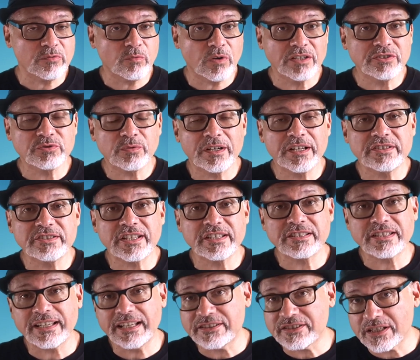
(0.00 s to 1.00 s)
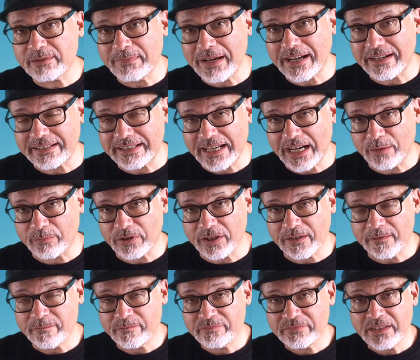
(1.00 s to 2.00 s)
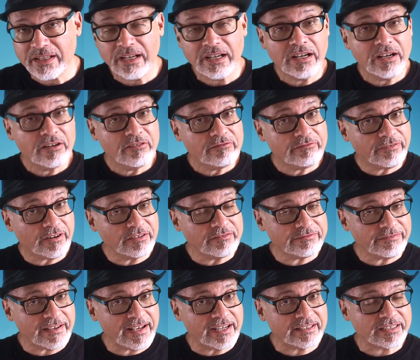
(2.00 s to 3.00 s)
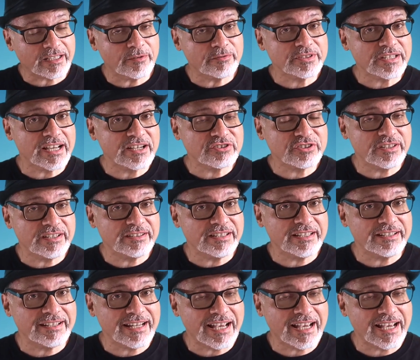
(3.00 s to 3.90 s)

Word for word: 126 Instamatic camera. Fun fact, I was actually in the